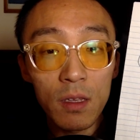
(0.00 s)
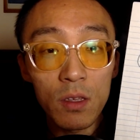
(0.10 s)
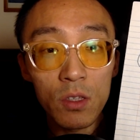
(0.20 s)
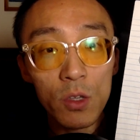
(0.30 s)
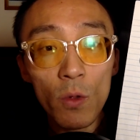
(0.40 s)

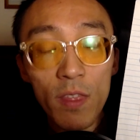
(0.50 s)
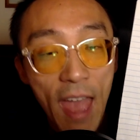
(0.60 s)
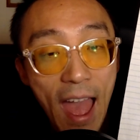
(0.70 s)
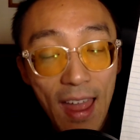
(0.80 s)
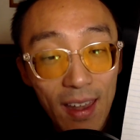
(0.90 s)
So
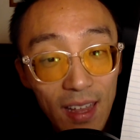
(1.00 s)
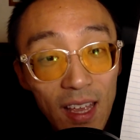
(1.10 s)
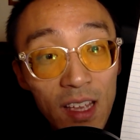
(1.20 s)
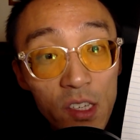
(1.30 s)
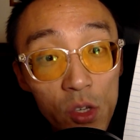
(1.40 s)
that
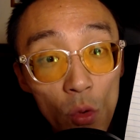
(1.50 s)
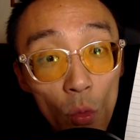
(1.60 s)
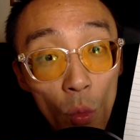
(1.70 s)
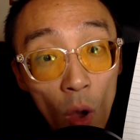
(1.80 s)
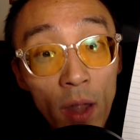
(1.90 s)
is
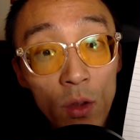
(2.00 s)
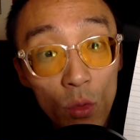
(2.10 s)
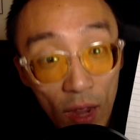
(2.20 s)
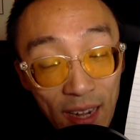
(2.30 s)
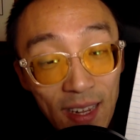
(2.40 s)
1
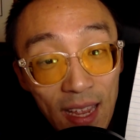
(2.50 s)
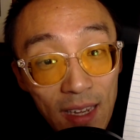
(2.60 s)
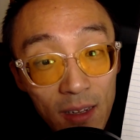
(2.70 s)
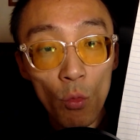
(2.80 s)
radian.